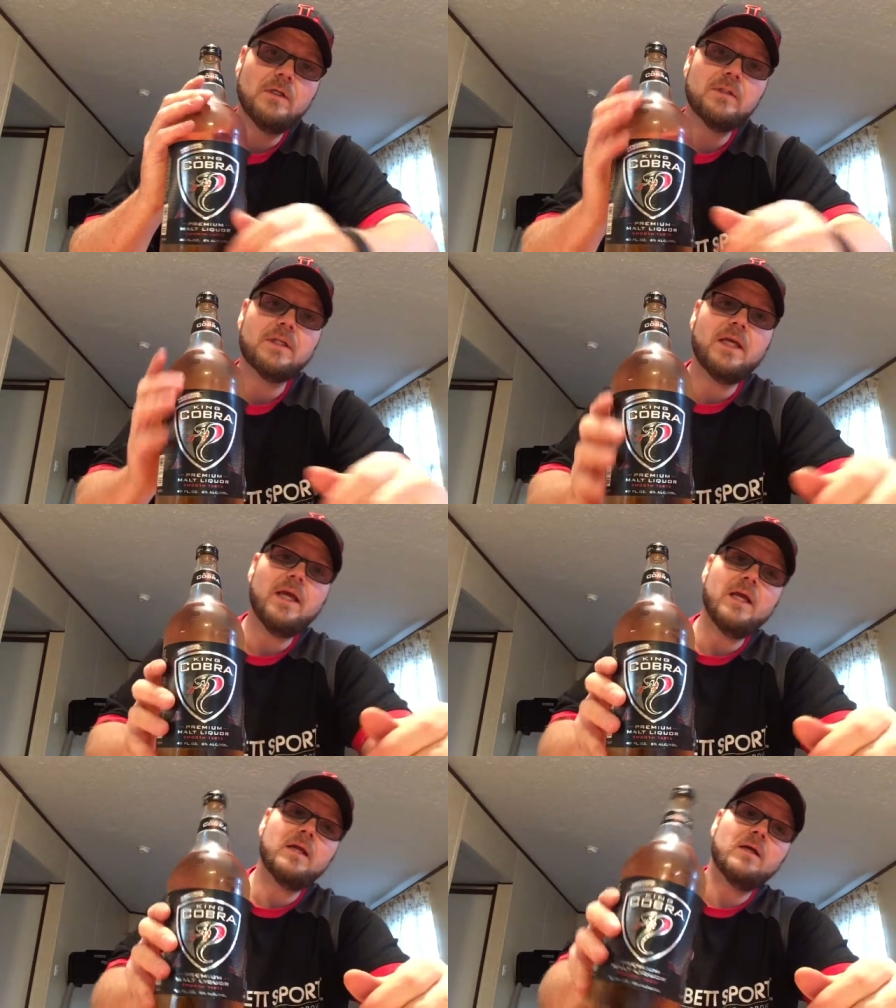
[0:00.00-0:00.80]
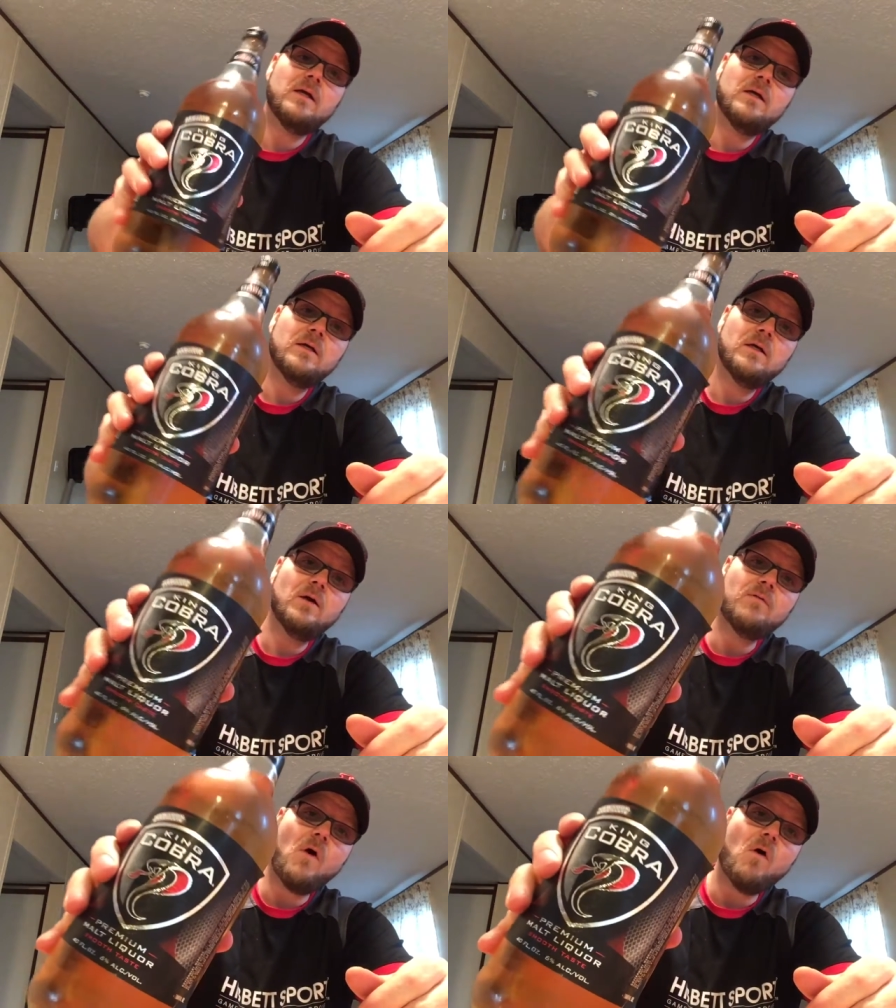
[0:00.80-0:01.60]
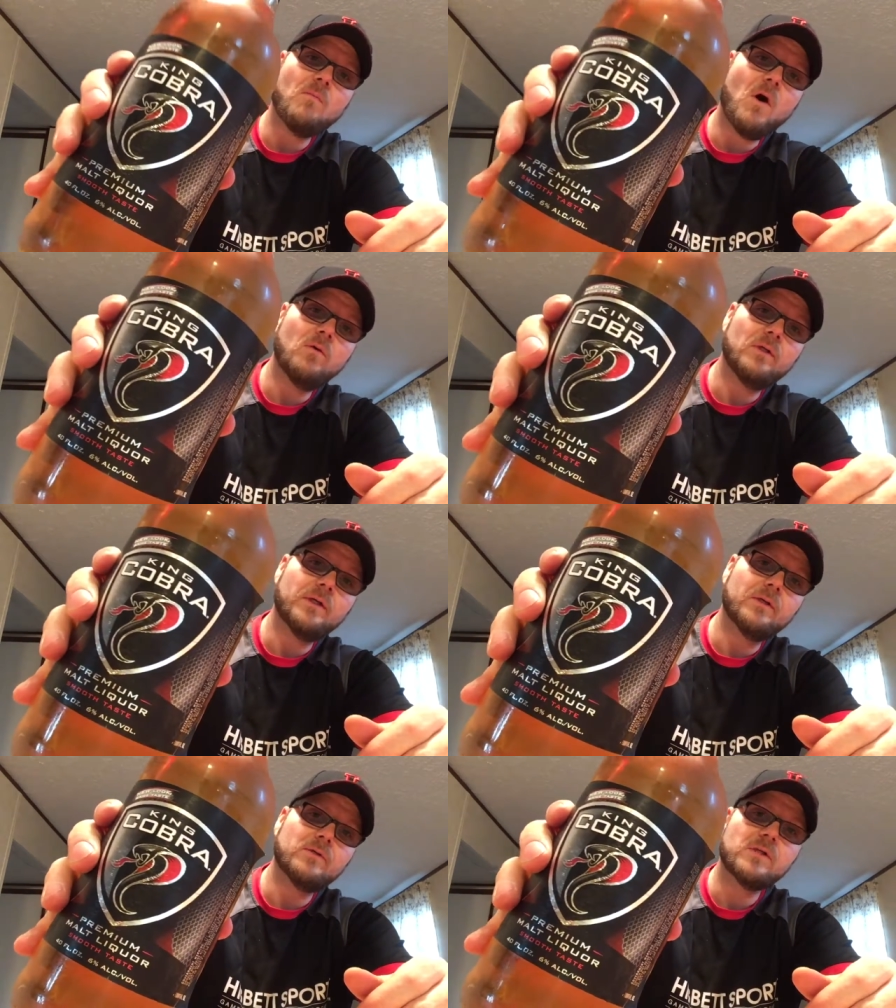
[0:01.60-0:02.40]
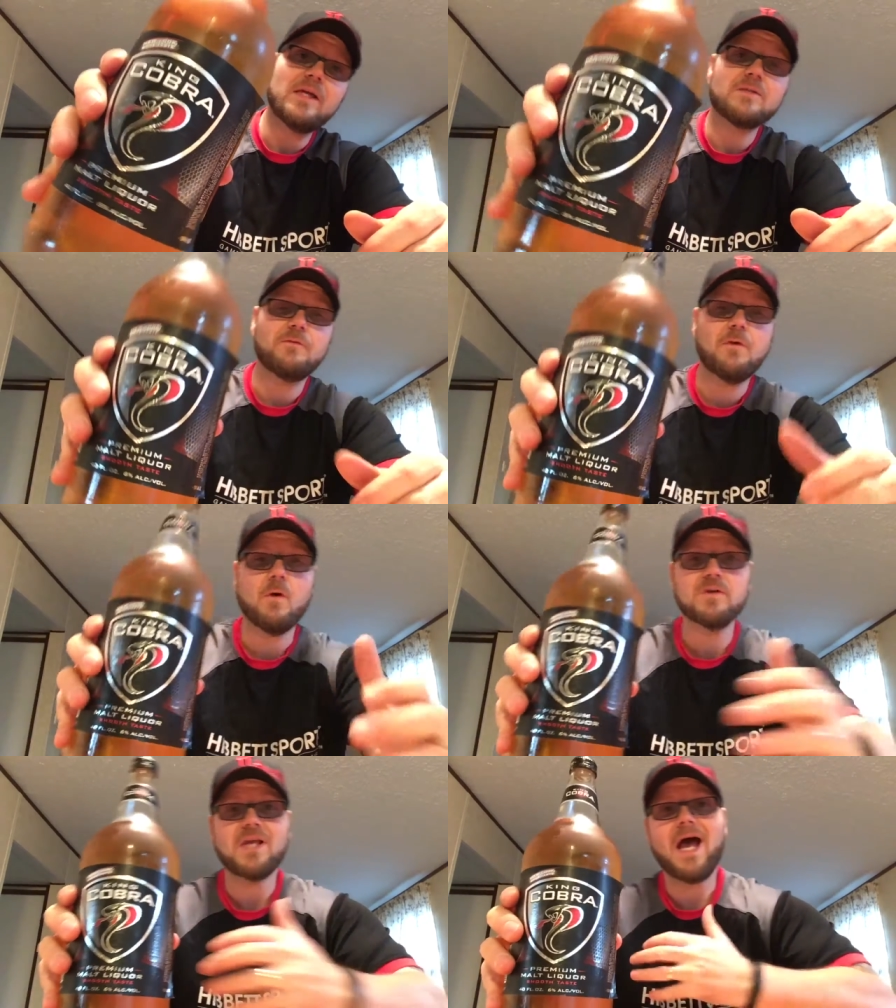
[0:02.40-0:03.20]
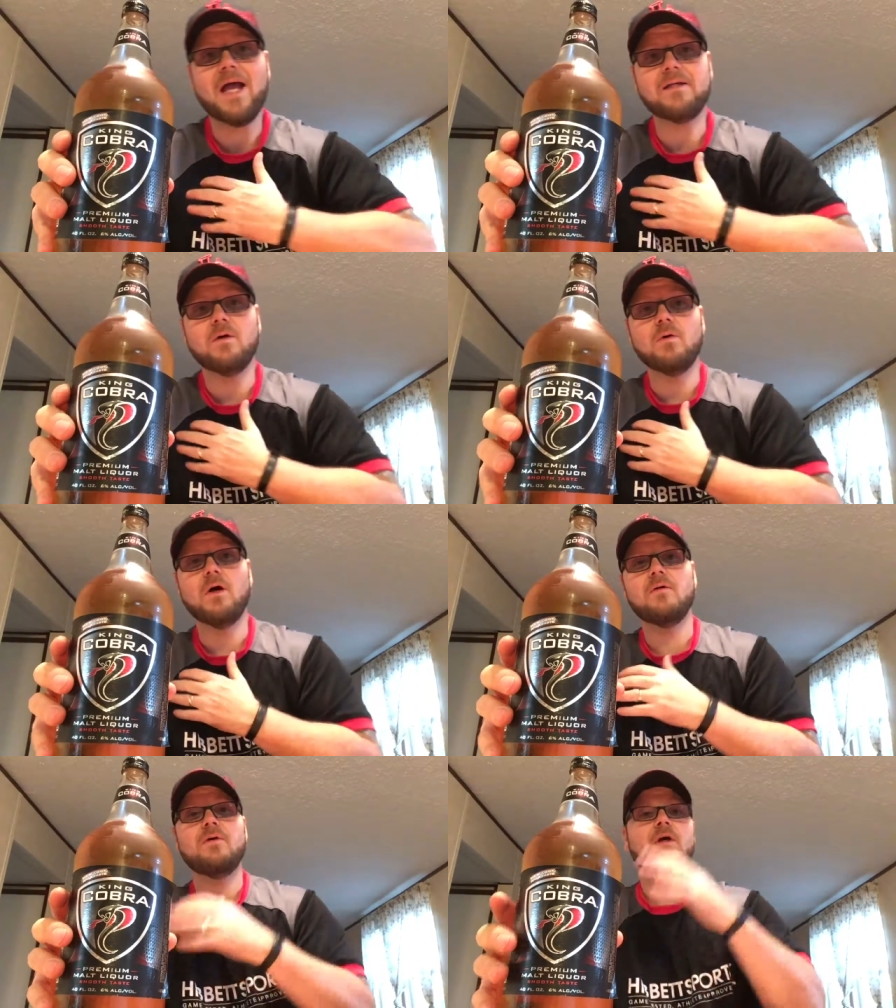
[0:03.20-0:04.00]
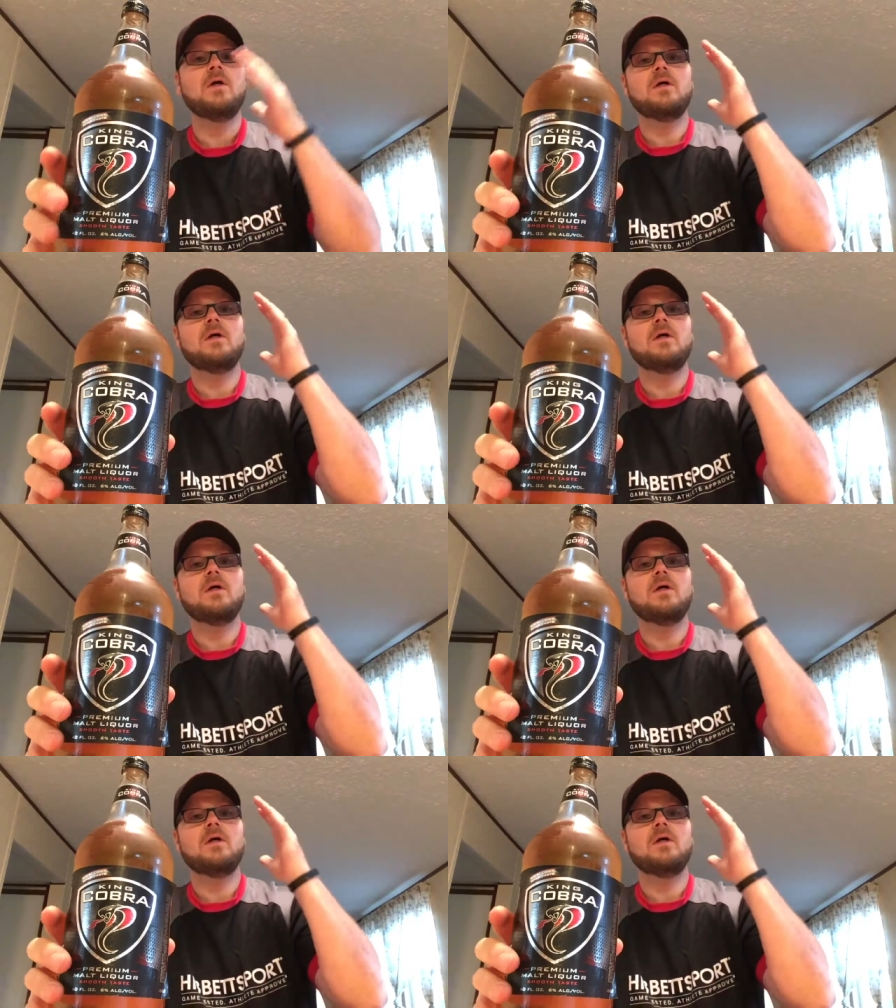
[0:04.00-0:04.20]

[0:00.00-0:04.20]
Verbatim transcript: The king of all malt liquors, as far as I know of.